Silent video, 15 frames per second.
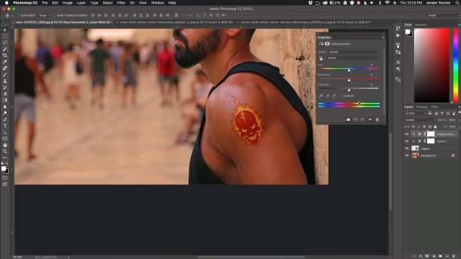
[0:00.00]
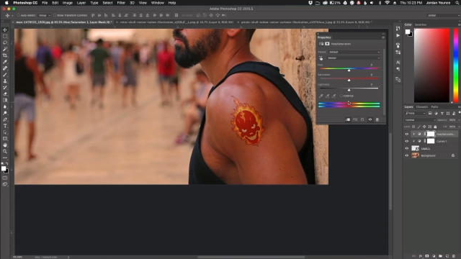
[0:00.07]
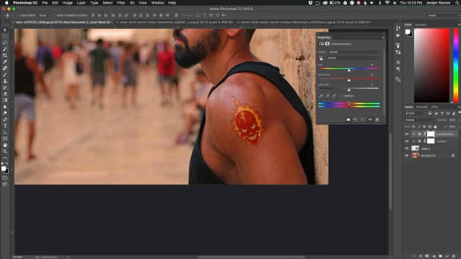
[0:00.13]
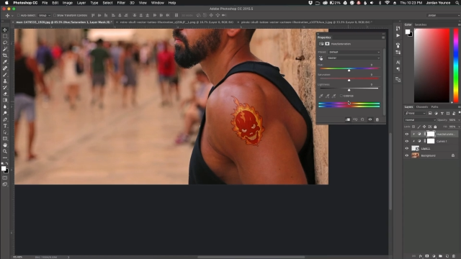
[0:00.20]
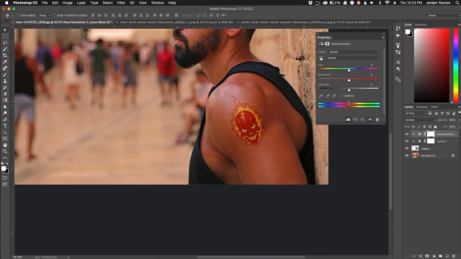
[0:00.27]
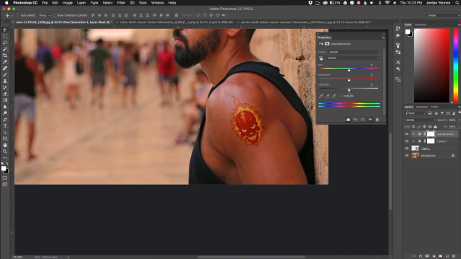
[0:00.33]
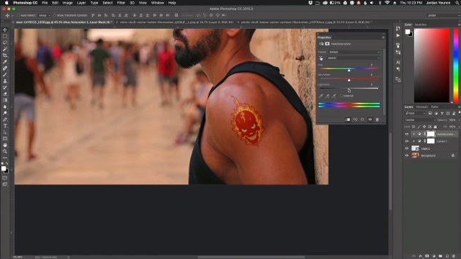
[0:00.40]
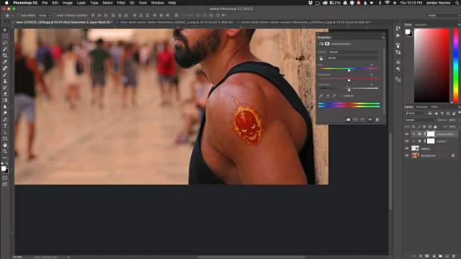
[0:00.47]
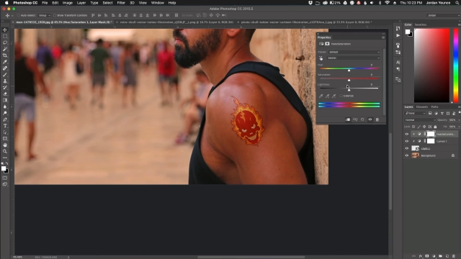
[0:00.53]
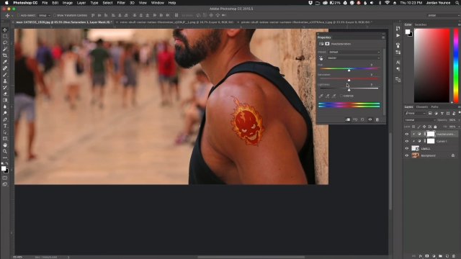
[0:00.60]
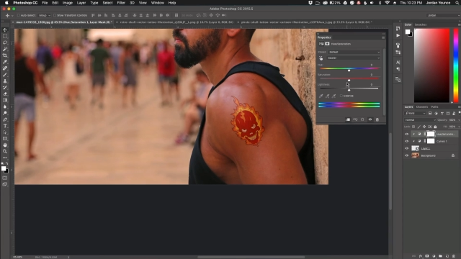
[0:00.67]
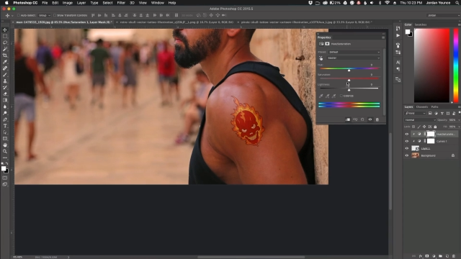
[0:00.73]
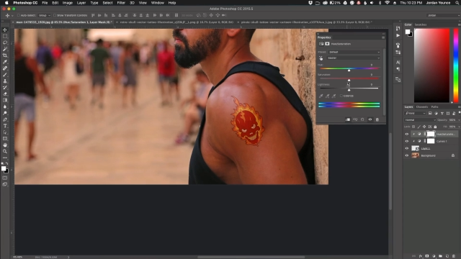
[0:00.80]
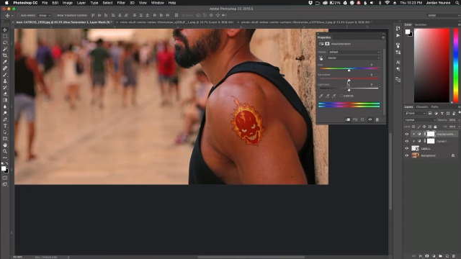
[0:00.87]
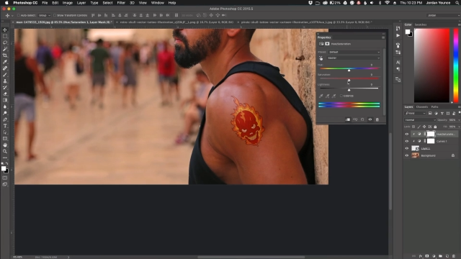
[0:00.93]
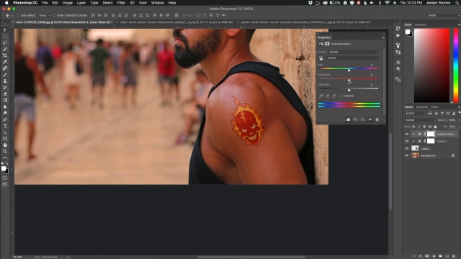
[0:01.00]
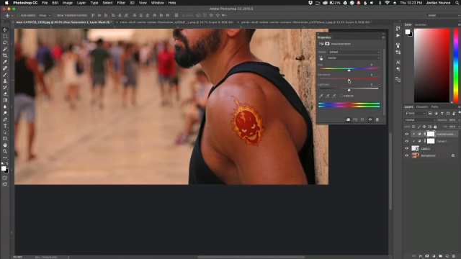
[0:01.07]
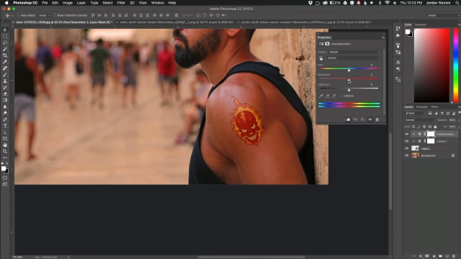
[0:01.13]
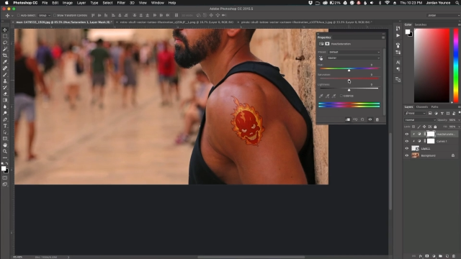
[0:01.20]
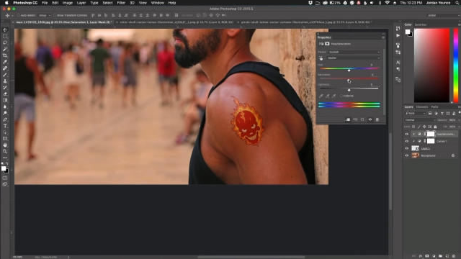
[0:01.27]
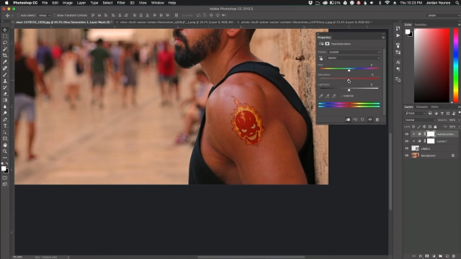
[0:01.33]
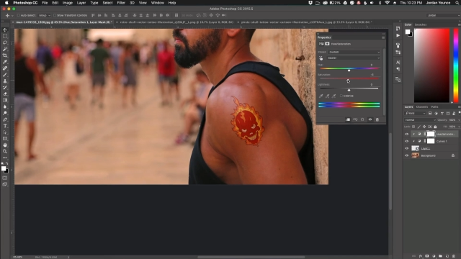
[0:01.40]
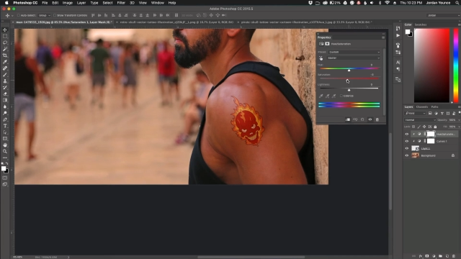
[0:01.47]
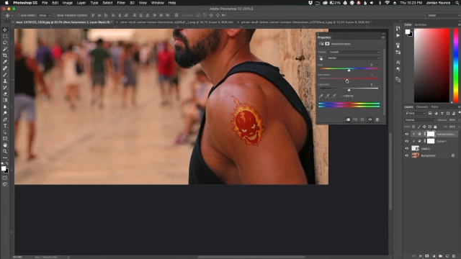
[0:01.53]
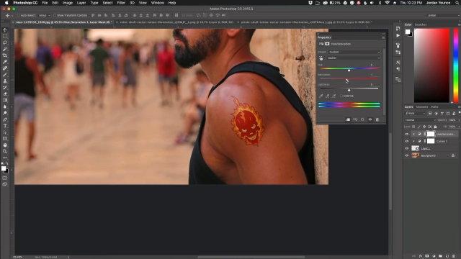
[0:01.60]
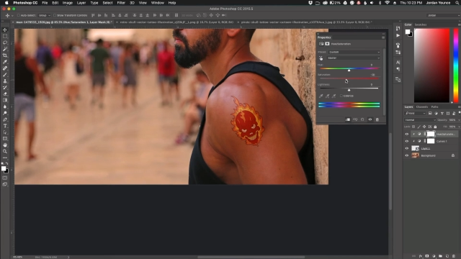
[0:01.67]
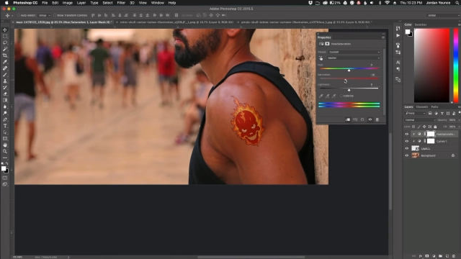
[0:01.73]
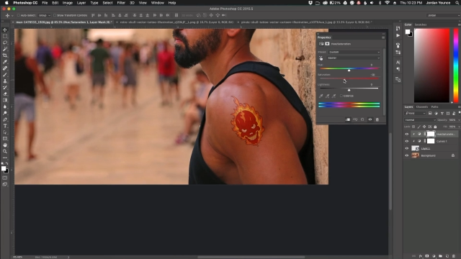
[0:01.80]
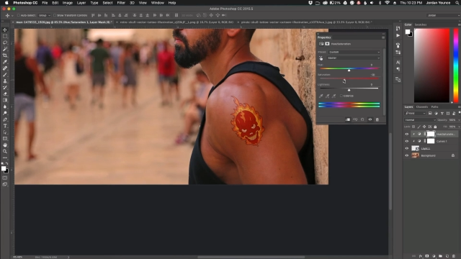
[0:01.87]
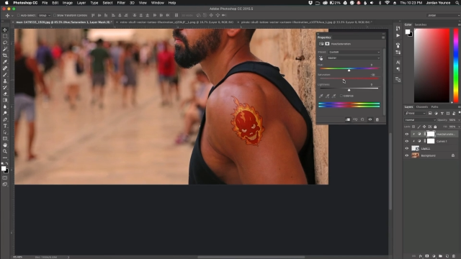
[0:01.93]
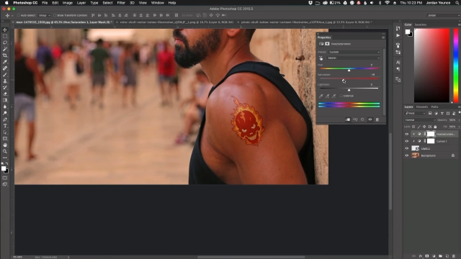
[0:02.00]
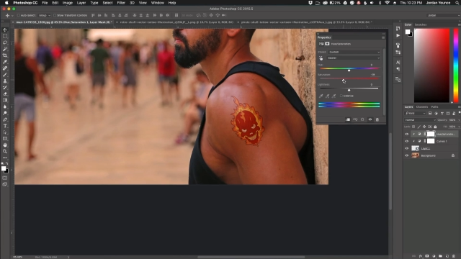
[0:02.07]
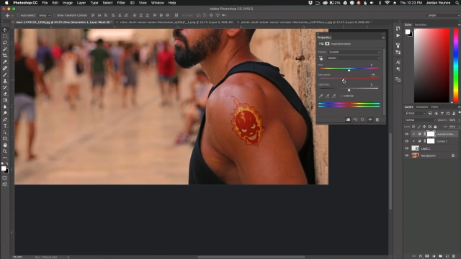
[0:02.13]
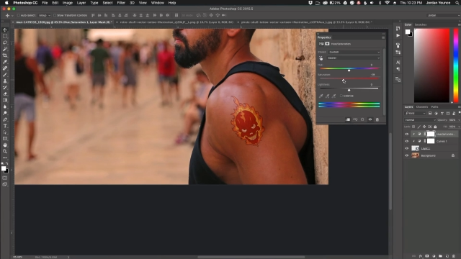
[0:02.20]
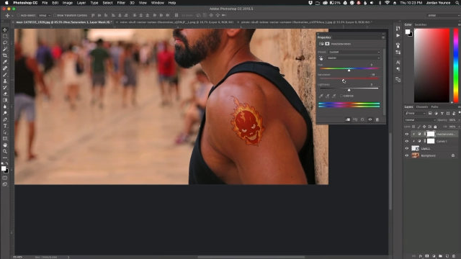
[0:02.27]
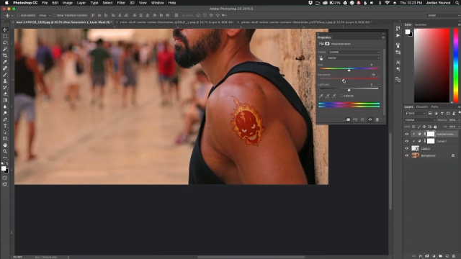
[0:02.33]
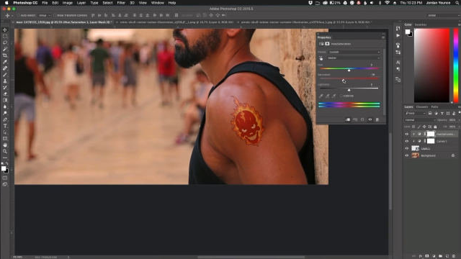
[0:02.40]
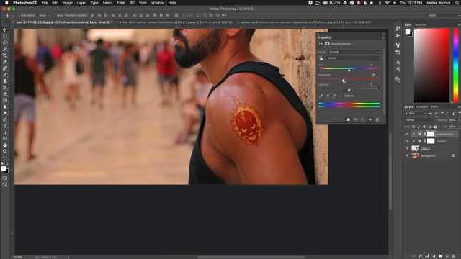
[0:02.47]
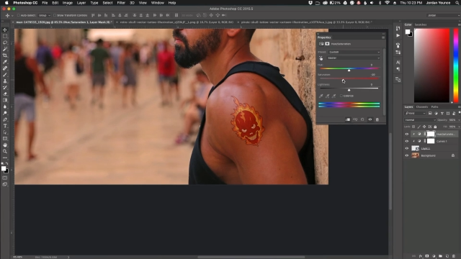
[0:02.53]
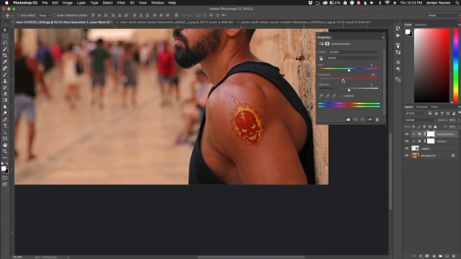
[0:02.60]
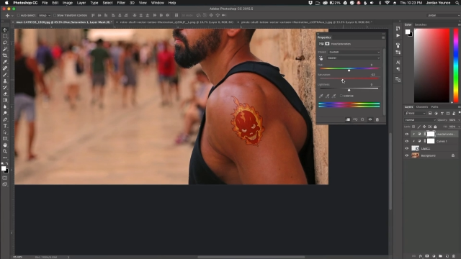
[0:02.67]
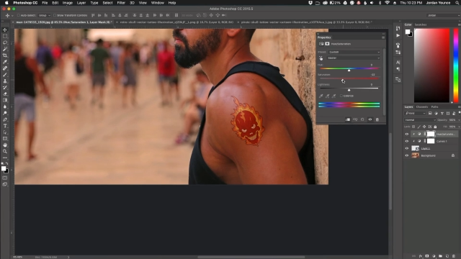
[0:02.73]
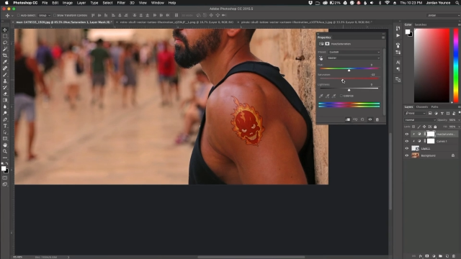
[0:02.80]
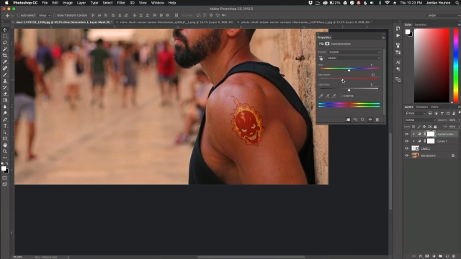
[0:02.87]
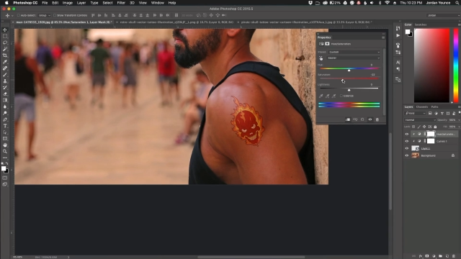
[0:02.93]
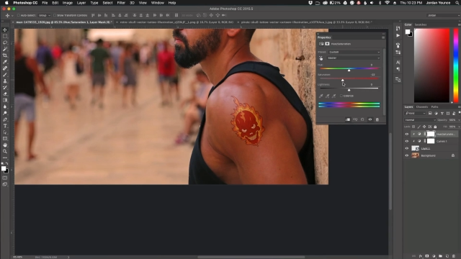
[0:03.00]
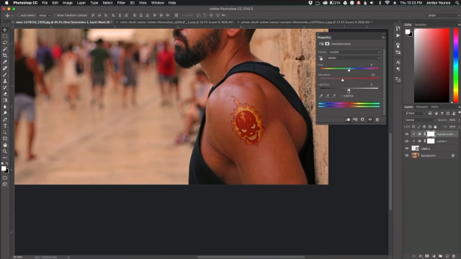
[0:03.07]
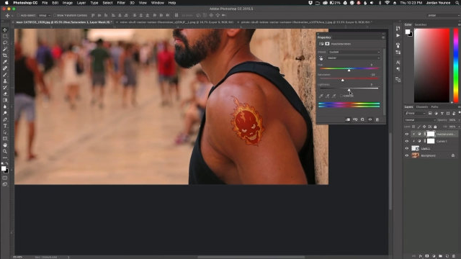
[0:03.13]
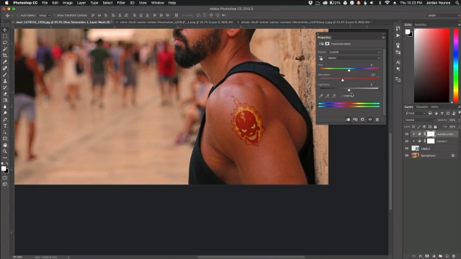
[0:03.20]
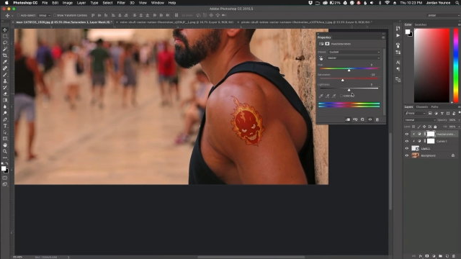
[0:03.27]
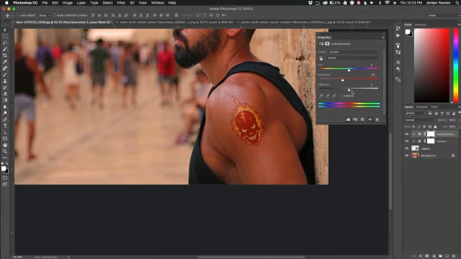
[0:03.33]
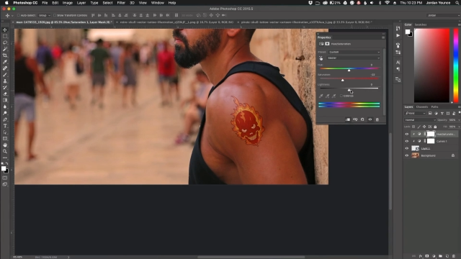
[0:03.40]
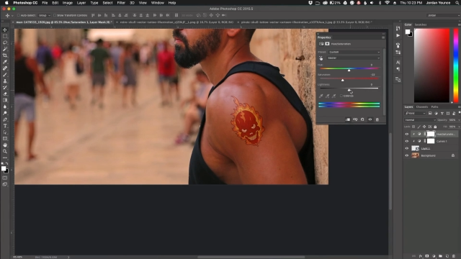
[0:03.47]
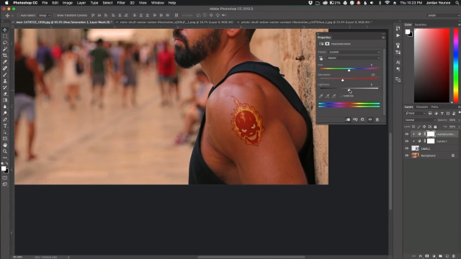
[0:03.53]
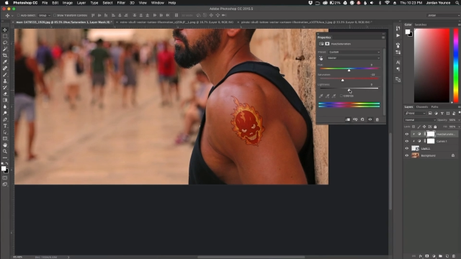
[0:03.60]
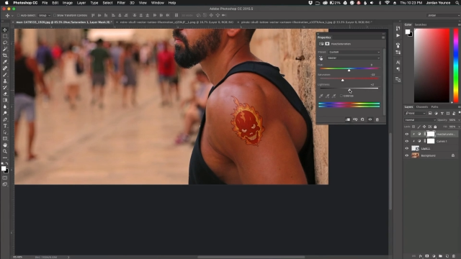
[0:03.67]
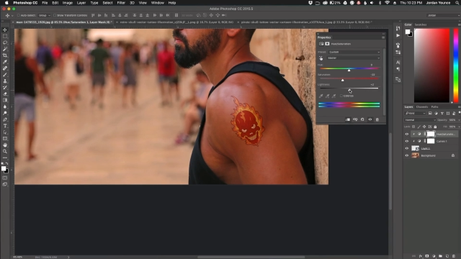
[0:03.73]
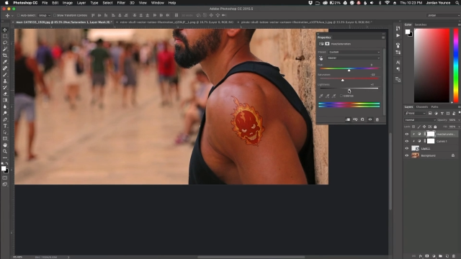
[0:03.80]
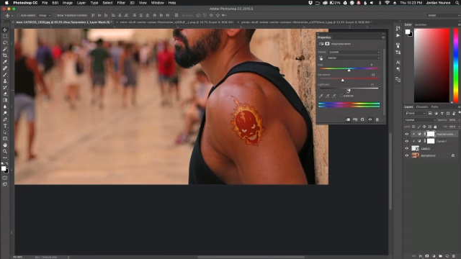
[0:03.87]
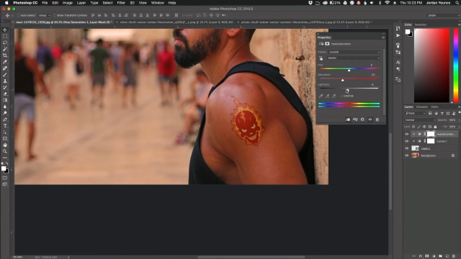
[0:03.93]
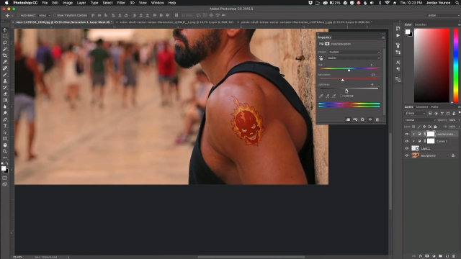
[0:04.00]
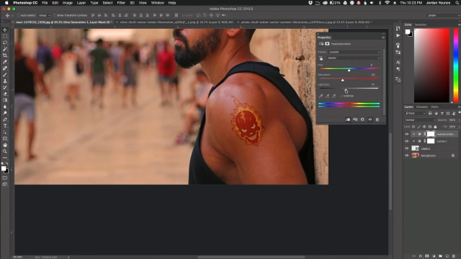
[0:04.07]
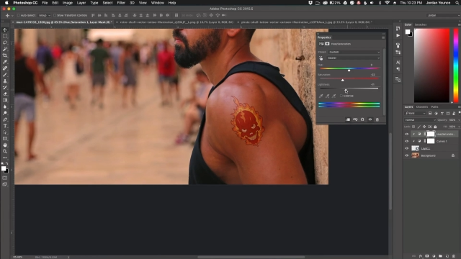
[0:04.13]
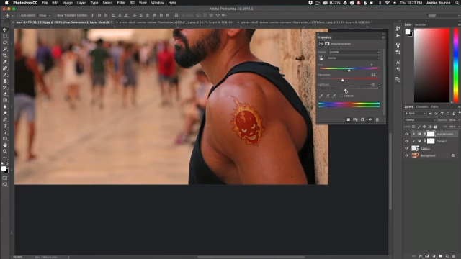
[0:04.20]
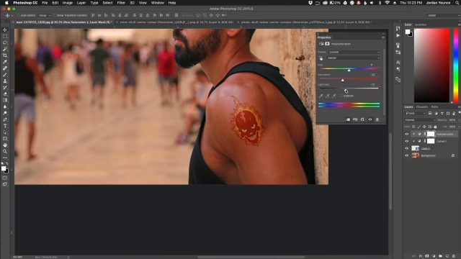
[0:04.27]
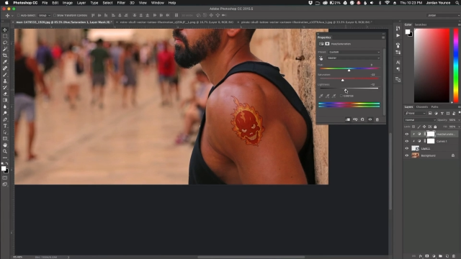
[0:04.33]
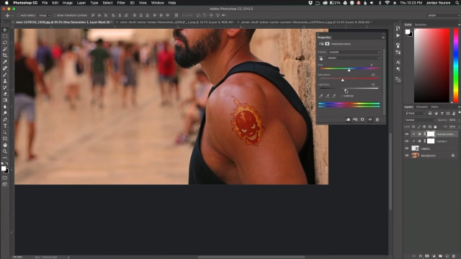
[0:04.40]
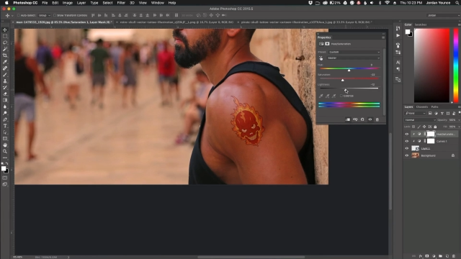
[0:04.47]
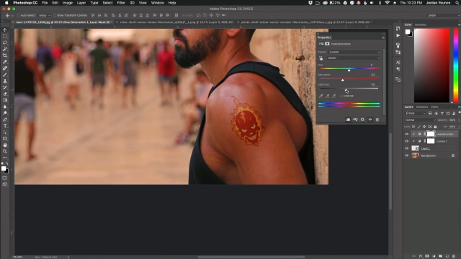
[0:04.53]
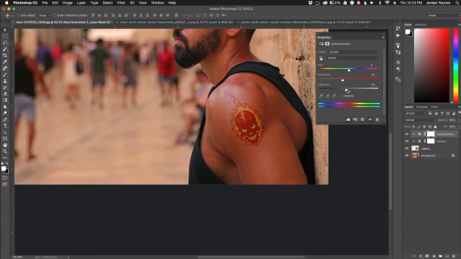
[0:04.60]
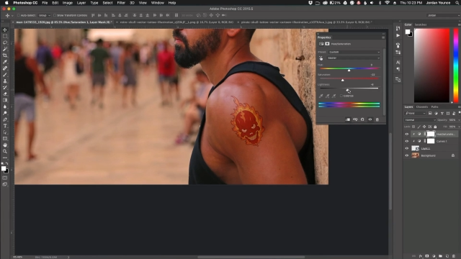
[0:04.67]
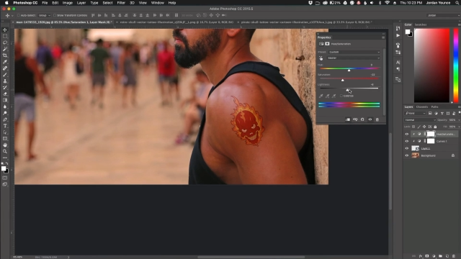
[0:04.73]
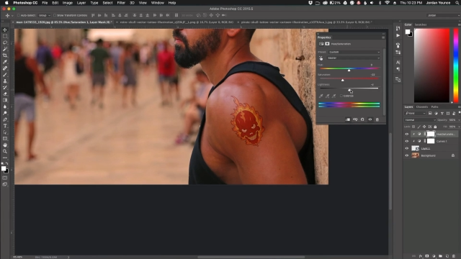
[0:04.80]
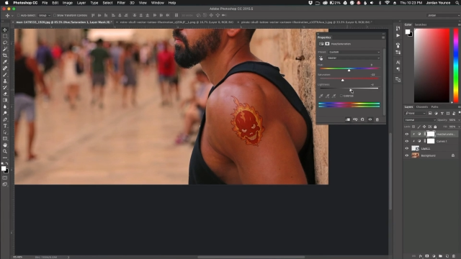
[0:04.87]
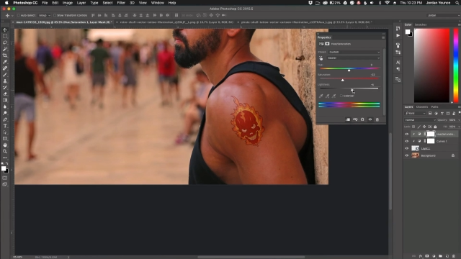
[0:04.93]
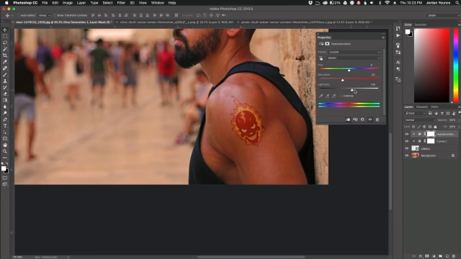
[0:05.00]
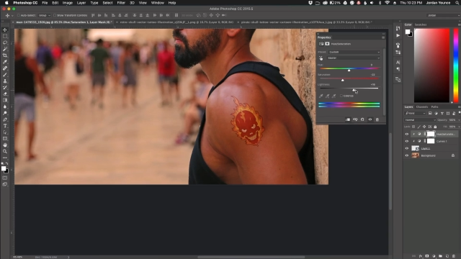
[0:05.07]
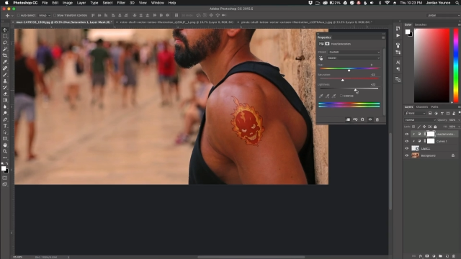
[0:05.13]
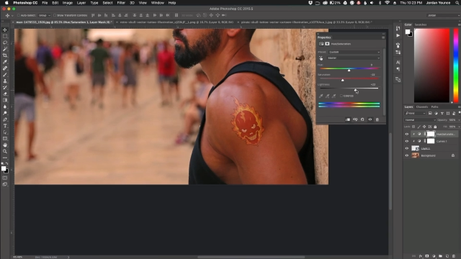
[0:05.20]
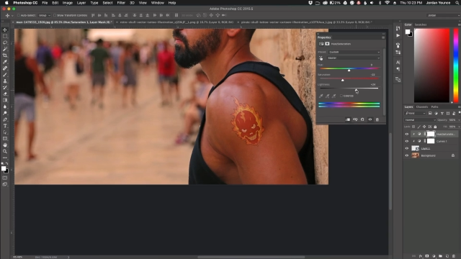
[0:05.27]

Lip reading: Nobody's mouth can be seen.